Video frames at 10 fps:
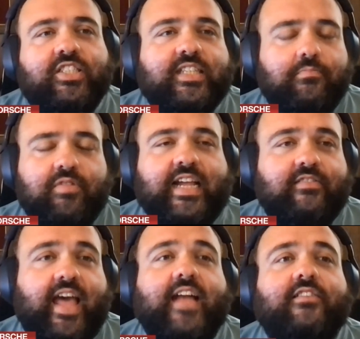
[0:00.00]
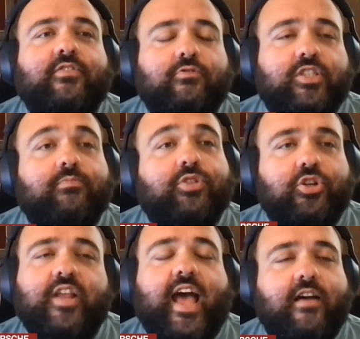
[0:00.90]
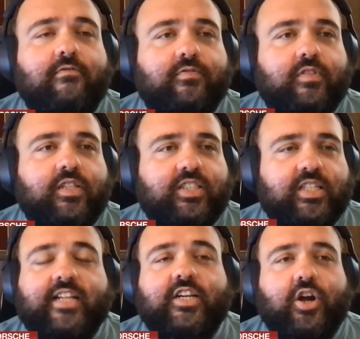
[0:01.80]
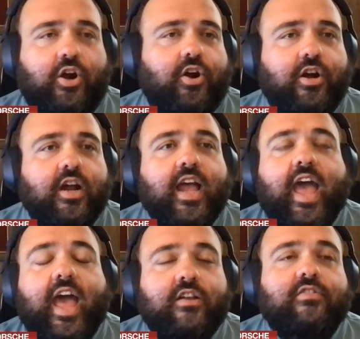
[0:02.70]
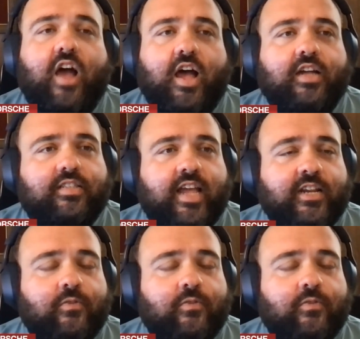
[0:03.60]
have just complained that Newsom should have selected her and not